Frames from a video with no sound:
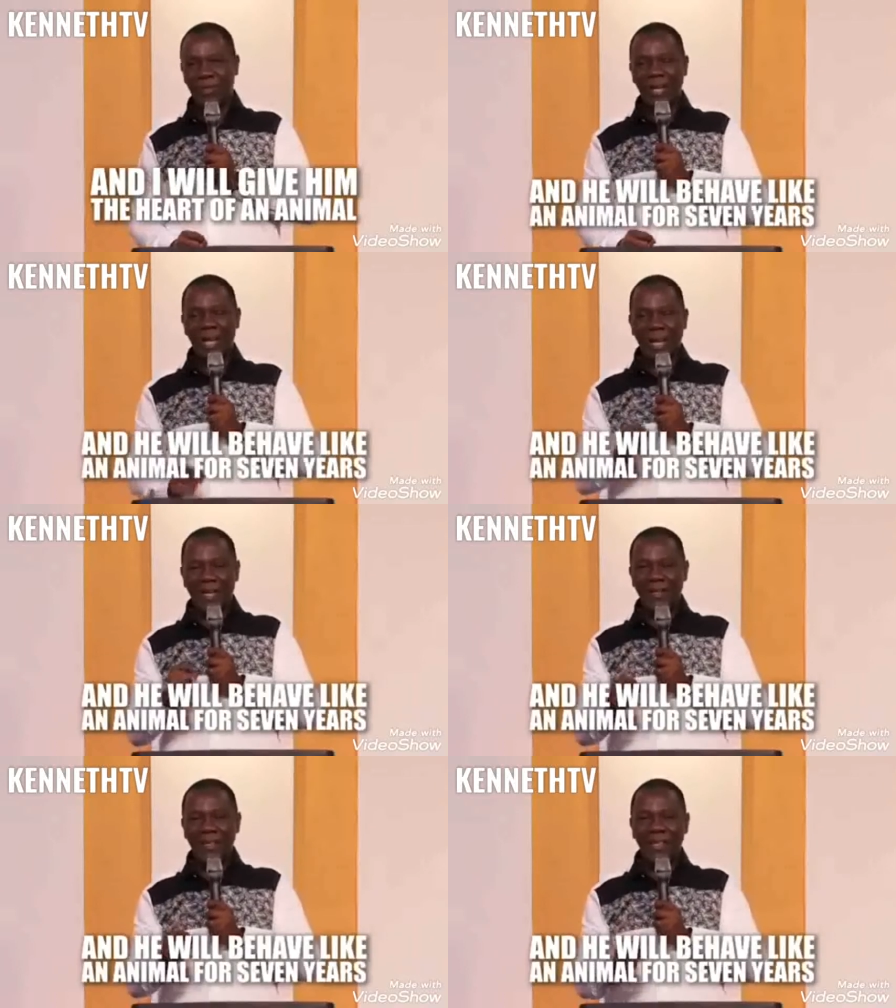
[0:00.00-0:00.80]

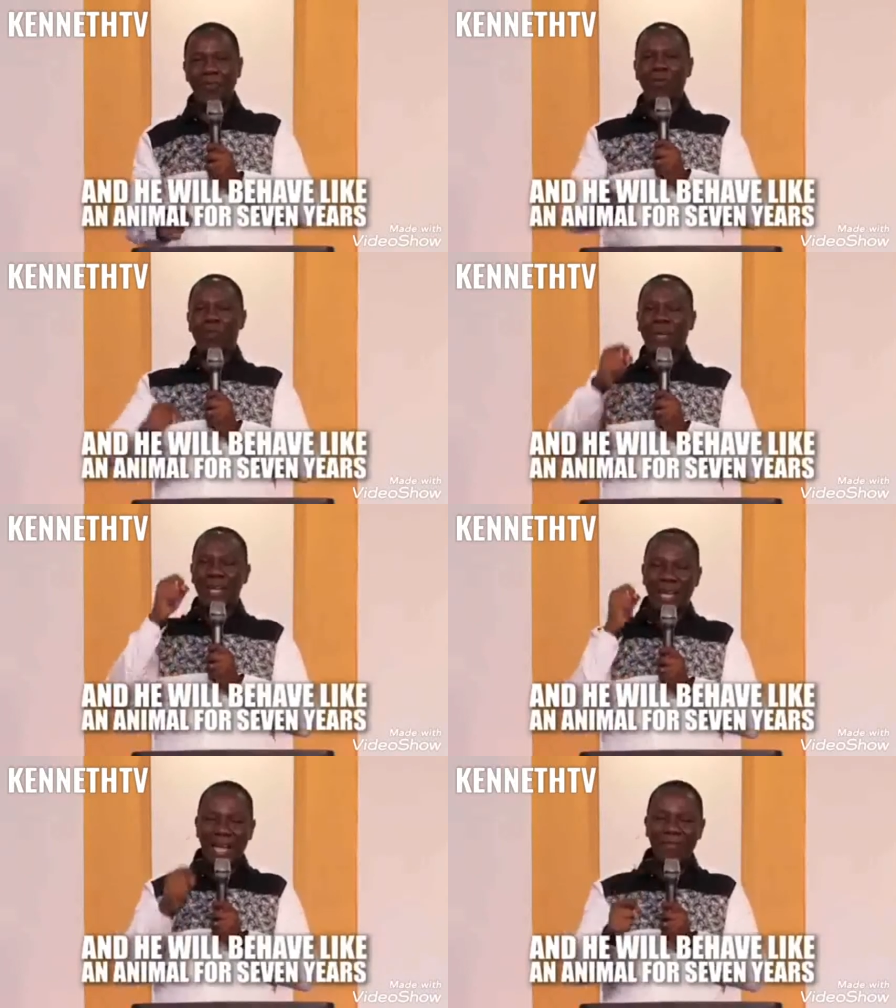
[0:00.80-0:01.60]
And he will
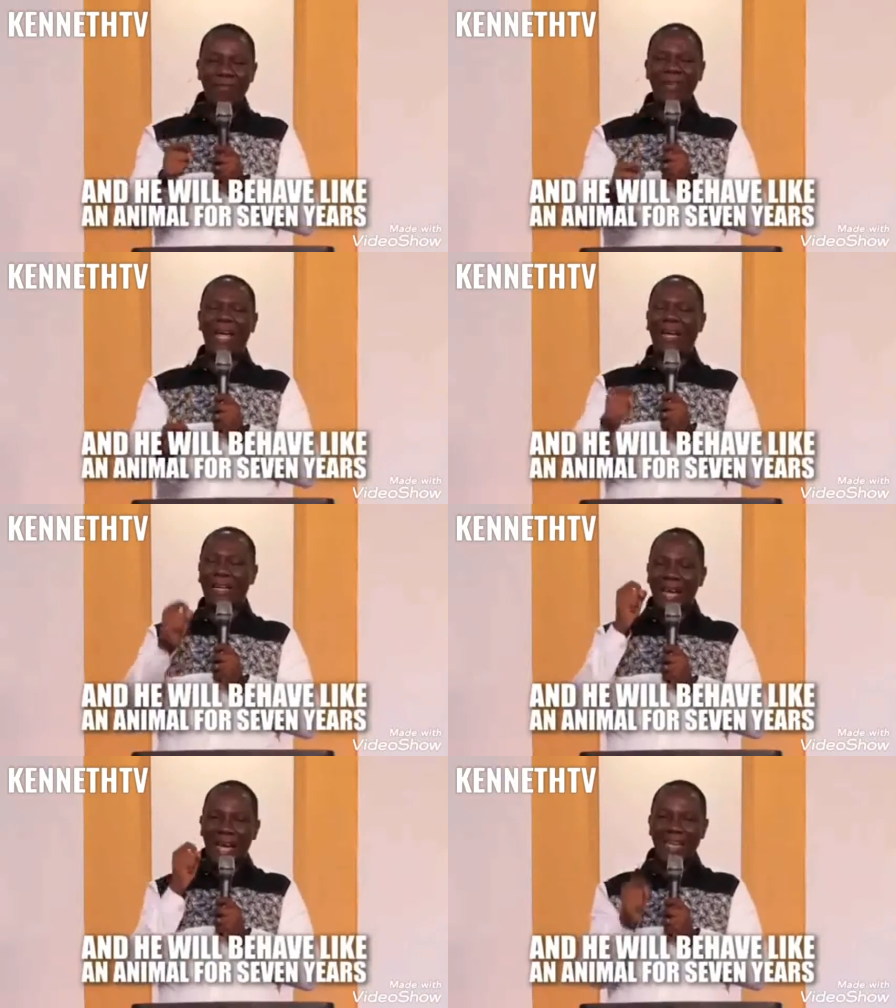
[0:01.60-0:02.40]
behave like
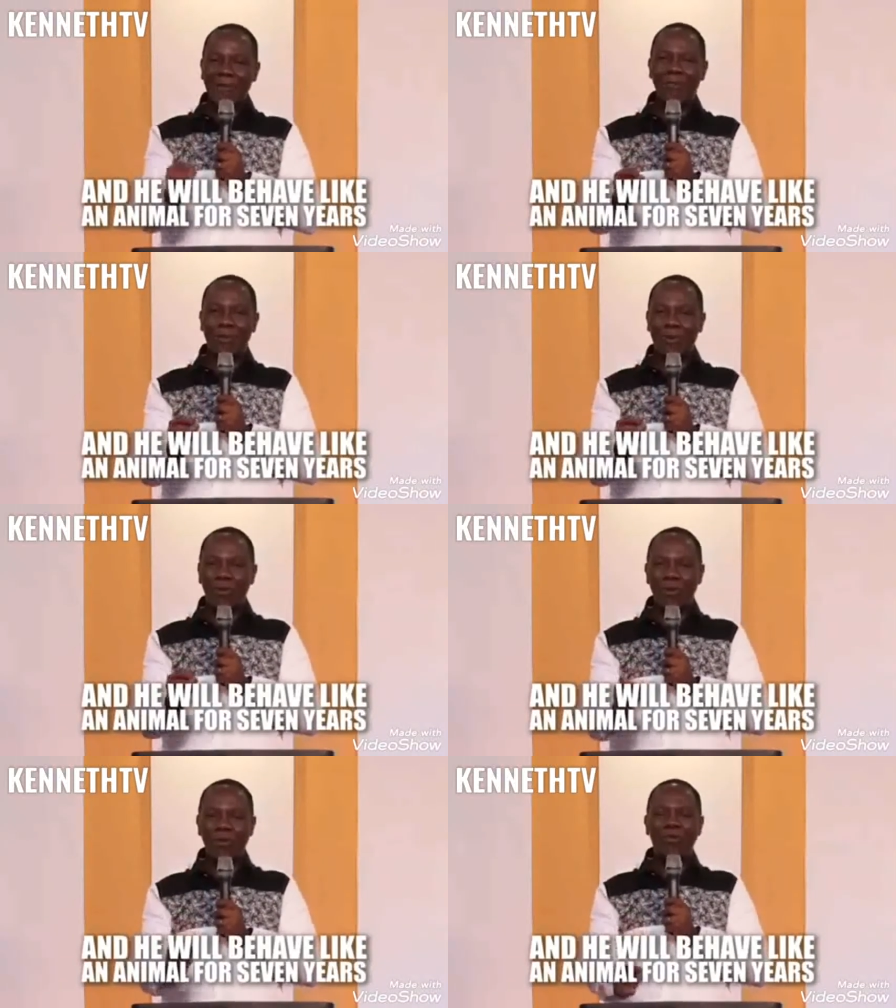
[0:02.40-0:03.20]
an animal
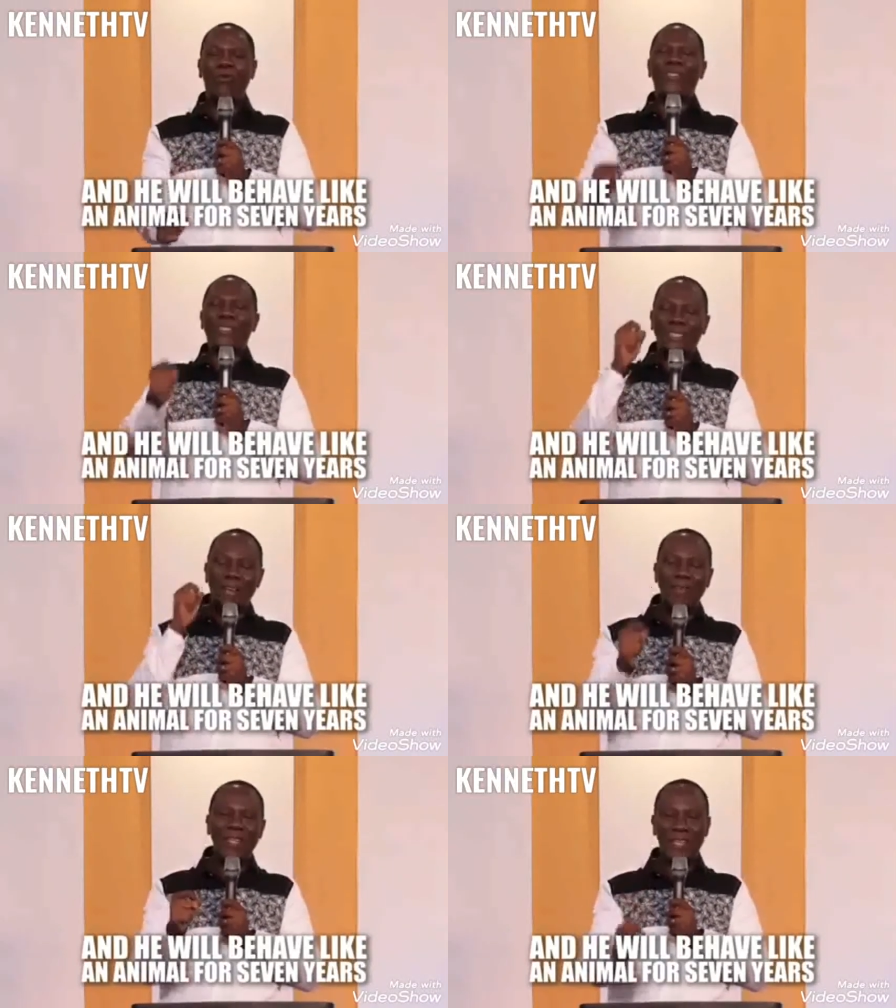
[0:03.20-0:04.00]
for
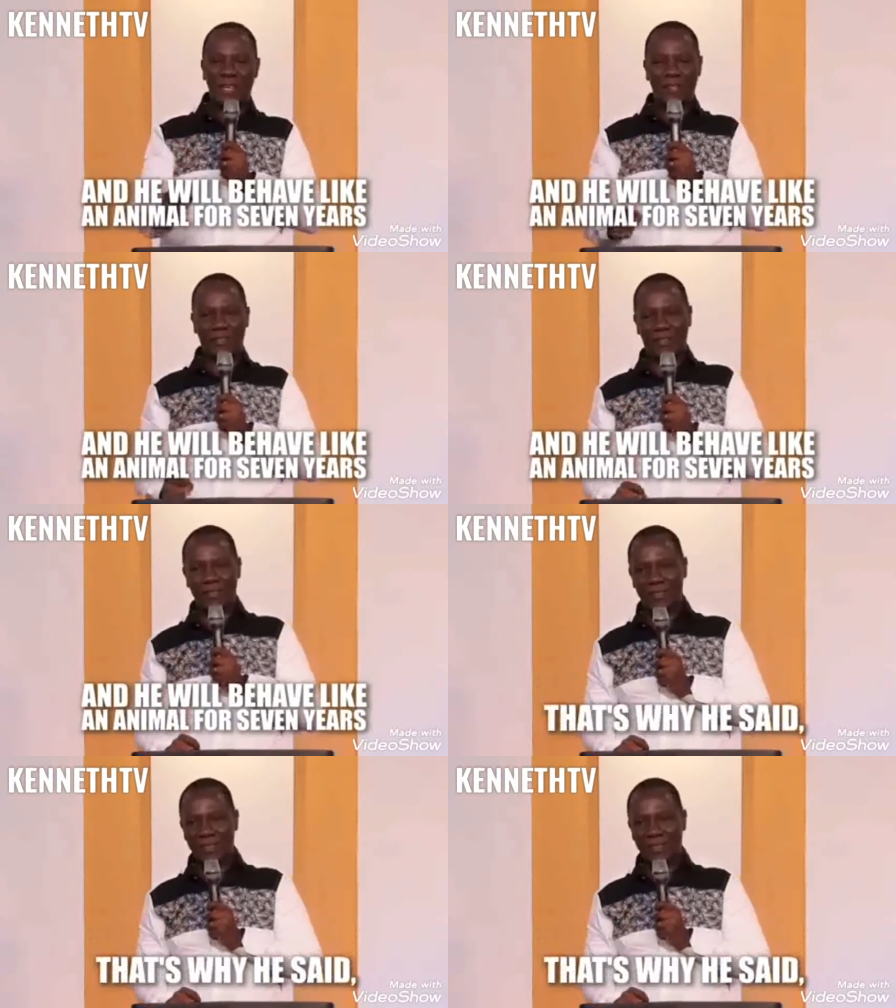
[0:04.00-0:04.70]
seven years.